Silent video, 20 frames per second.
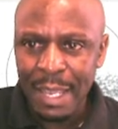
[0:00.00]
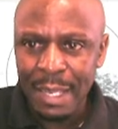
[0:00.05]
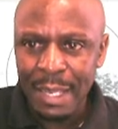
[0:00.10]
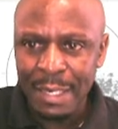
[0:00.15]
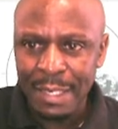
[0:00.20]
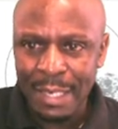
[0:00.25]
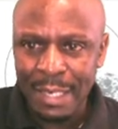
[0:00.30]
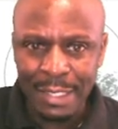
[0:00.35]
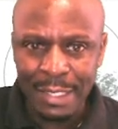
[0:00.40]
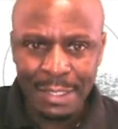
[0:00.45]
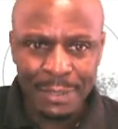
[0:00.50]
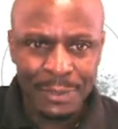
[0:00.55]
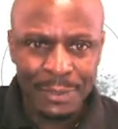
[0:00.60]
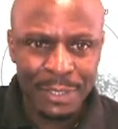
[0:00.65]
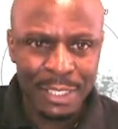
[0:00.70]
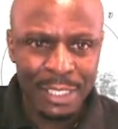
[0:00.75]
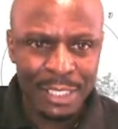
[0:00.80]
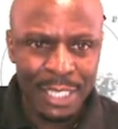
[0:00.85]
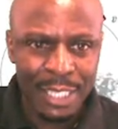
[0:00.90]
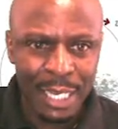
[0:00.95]
that
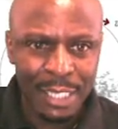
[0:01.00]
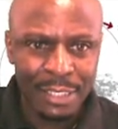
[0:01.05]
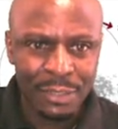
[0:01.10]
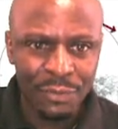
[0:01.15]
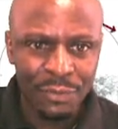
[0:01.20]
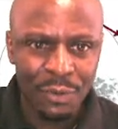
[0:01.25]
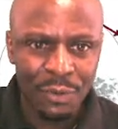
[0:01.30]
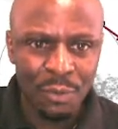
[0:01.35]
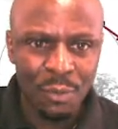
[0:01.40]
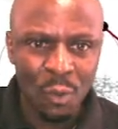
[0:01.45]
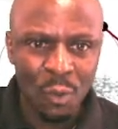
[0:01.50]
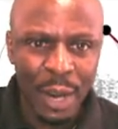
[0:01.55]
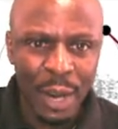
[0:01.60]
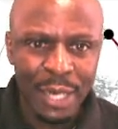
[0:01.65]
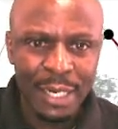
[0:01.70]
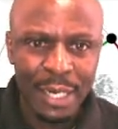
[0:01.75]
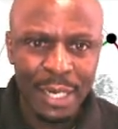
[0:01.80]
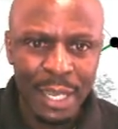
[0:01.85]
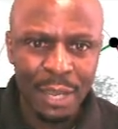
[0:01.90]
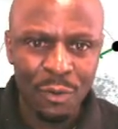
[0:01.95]
results from
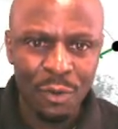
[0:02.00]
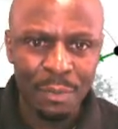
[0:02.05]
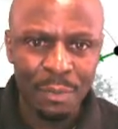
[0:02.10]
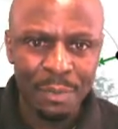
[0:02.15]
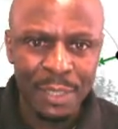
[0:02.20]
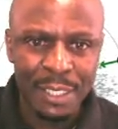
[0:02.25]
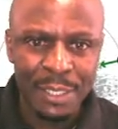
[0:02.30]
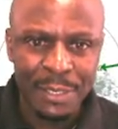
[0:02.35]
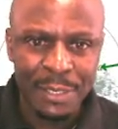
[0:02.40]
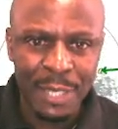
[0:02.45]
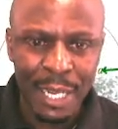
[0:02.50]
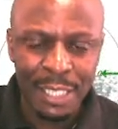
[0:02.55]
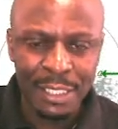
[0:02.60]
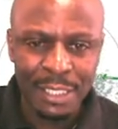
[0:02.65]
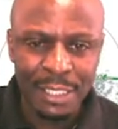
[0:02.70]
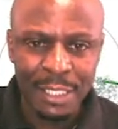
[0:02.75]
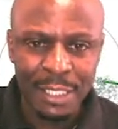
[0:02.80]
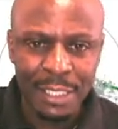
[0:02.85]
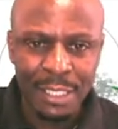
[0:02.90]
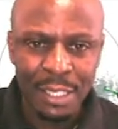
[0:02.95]
one a complete
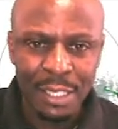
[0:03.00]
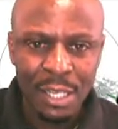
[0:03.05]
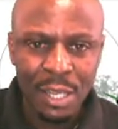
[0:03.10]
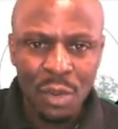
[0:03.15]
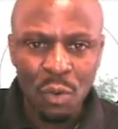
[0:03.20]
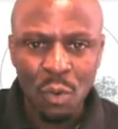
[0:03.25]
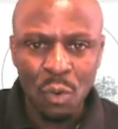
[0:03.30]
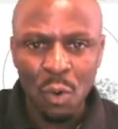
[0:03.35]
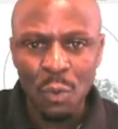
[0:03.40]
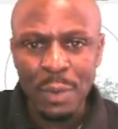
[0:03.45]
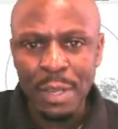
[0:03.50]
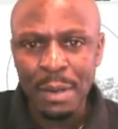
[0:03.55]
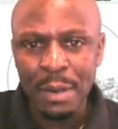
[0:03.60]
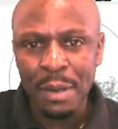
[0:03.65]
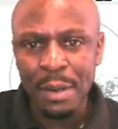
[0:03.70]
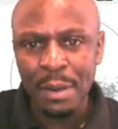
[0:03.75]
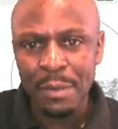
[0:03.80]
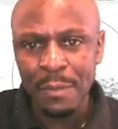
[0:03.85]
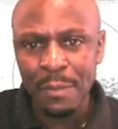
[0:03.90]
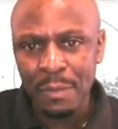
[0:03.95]
transit going
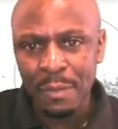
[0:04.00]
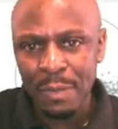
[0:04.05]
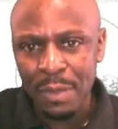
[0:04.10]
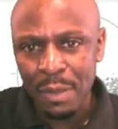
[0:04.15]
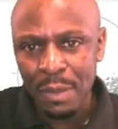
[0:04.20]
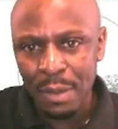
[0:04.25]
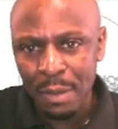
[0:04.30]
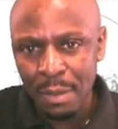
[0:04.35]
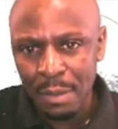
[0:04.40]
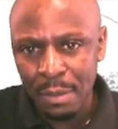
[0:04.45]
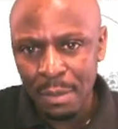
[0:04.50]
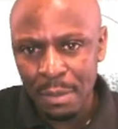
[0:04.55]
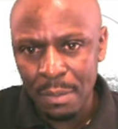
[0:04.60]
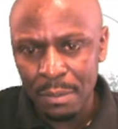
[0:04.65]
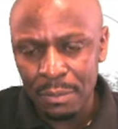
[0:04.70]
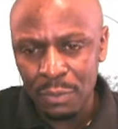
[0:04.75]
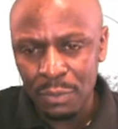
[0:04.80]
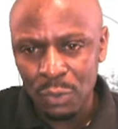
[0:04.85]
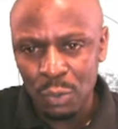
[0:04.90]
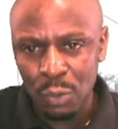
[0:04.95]

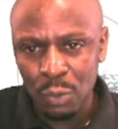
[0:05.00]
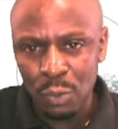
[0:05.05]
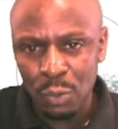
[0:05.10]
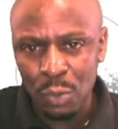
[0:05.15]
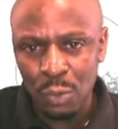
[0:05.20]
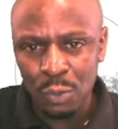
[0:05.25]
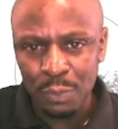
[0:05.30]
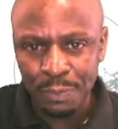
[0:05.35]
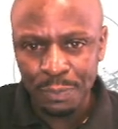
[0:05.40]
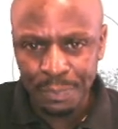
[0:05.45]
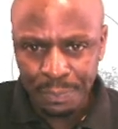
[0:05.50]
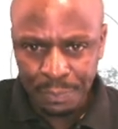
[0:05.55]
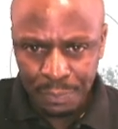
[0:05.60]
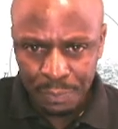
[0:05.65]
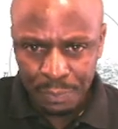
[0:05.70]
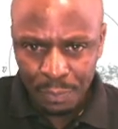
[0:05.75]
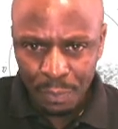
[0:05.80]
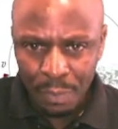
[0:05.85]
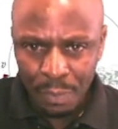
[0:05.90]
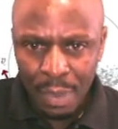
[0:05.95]
to
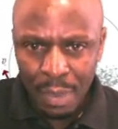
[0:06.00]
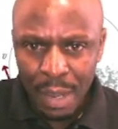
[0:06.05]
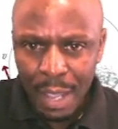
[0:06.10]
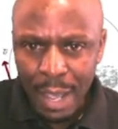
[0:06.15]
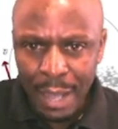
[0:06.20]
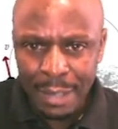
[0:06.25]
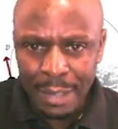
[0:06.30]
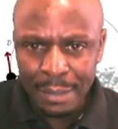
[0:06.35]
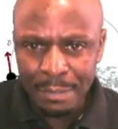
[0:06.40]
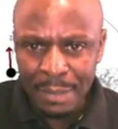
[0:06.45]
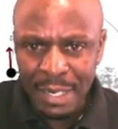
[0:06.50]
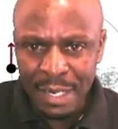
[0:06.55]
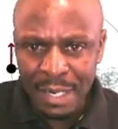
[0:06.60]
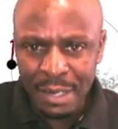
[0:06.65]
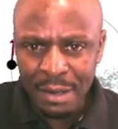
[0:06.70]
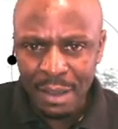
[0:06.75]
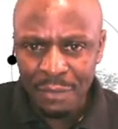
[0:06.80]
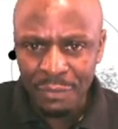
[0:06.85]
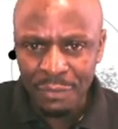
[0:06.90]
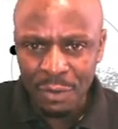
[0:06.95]
R min
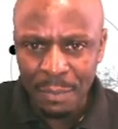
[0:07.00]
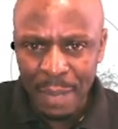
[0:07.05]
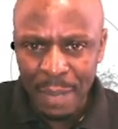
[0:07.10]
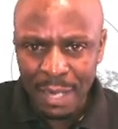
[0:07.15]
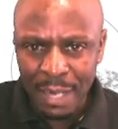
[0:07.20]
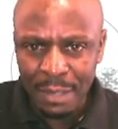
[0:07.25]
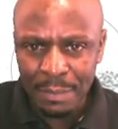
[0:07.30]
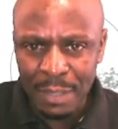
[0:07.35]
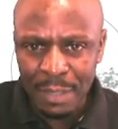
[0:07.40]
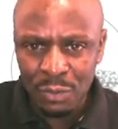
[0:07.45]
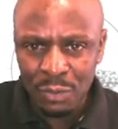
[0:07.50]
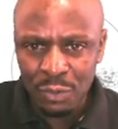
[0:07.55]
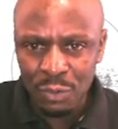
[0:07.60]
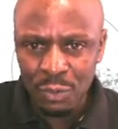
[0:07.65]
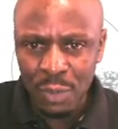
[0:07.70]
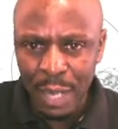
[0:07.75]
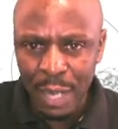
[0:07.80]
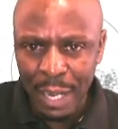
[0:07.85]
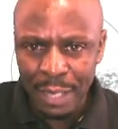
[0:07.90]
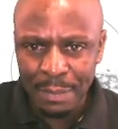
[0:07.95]
uh, from R min
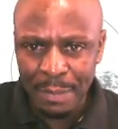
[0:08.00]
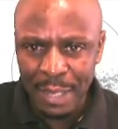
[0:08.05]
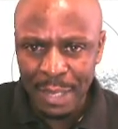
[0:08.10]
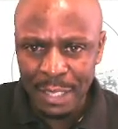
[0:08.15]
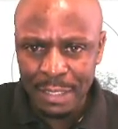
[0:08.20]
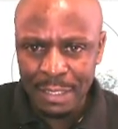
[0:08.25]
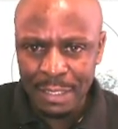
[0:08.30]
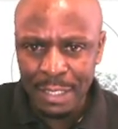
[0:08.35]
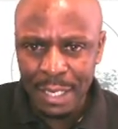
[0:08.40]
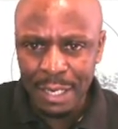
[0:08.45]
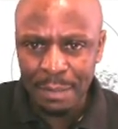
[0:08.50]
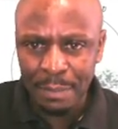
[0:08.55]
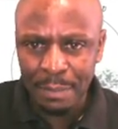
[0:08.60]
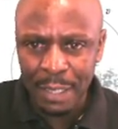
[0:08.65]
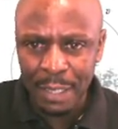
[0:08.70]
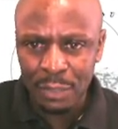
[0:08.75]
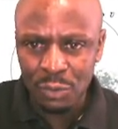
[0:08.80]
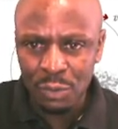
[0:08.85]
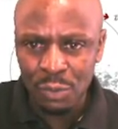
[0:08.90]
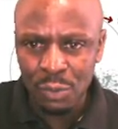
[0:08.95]
to R max and
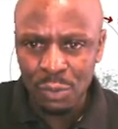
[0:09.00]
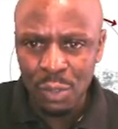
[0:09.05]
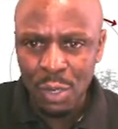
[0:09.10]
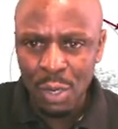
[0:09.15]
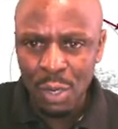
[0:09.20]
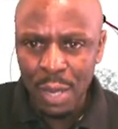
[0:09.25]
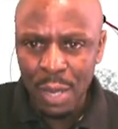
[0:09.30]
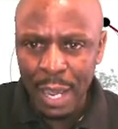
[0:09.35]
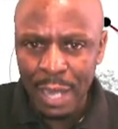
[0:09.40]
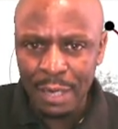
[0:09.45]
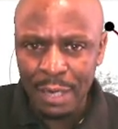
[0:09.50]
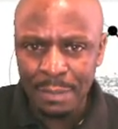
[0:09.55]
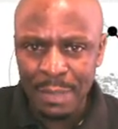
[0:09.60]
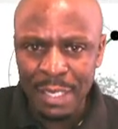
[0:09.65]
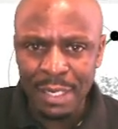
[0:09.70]
back to R min.